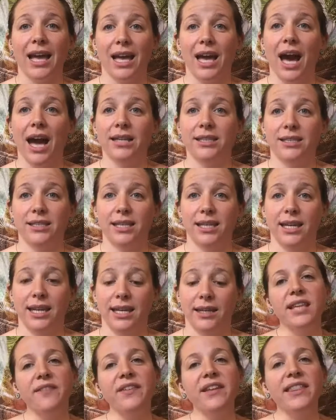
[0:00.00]
and custody.
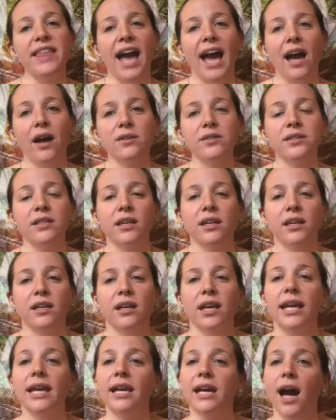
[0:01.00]
7th house
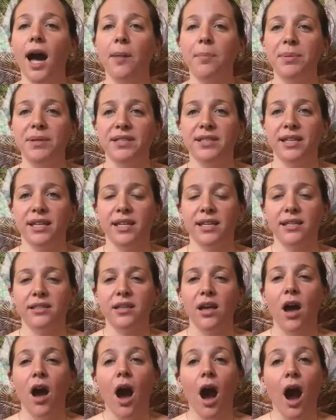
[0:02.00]

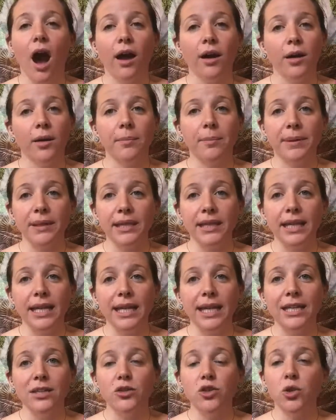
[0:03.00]
encompasses our
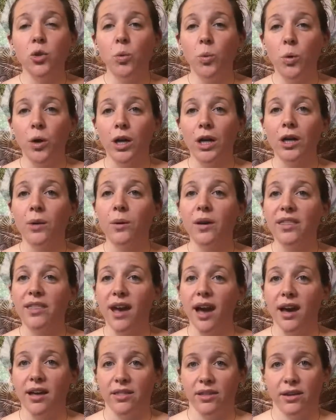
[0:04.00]
ability to work with
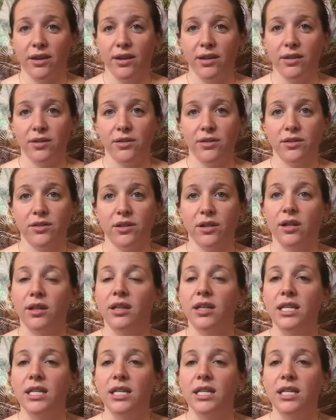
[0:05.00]
others,